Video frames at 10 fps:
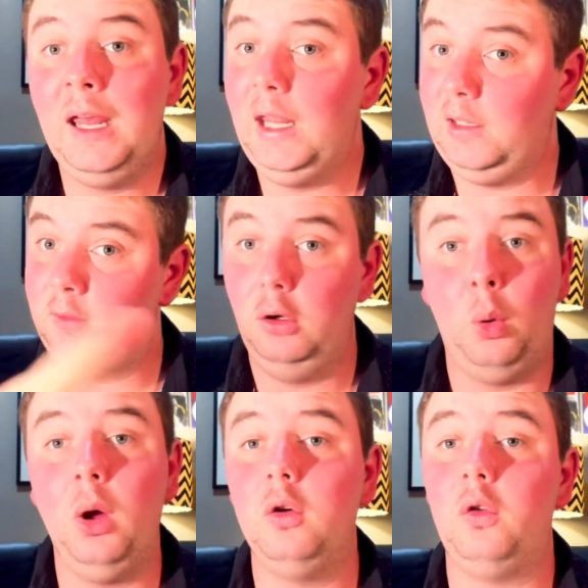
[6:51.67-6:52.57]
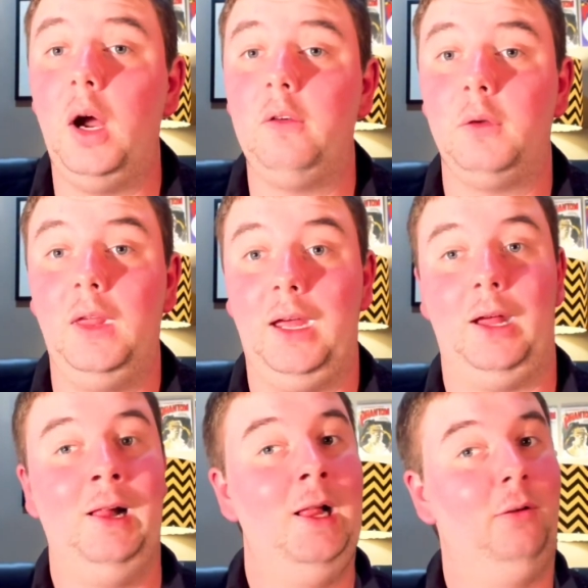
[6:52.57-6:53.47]
Yes, you heard it right
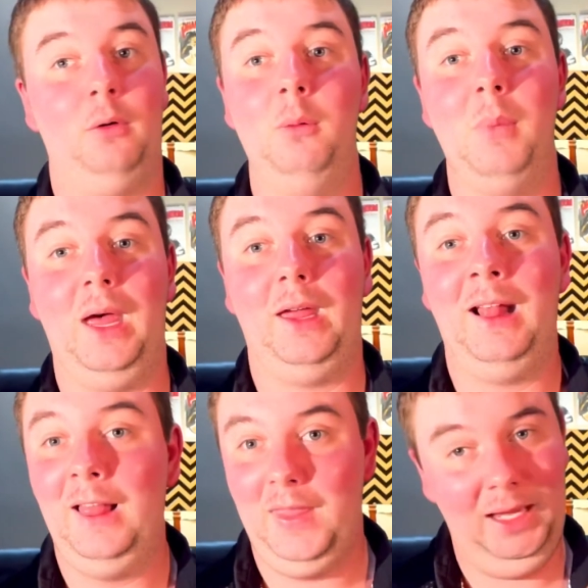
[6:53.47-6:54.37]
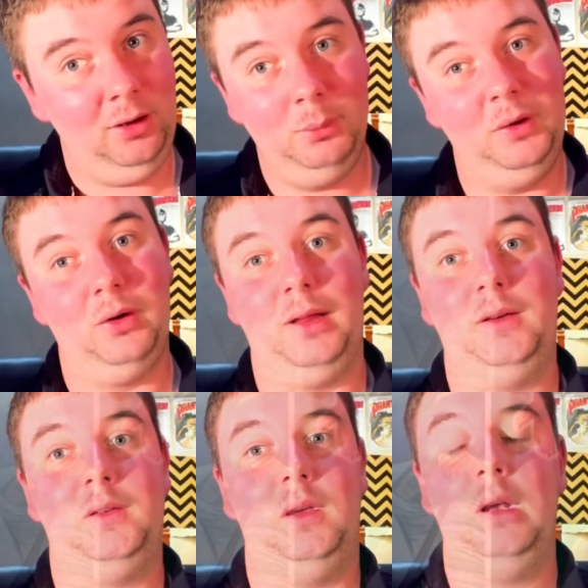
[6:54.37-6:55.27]
from me. They're going to be
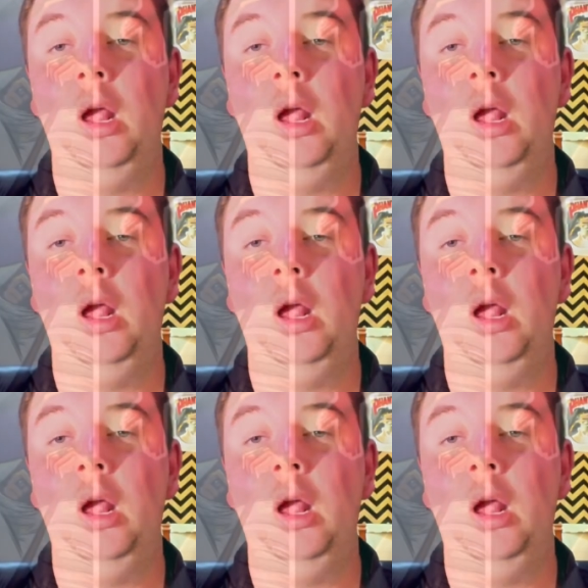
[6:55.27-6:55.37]
releasing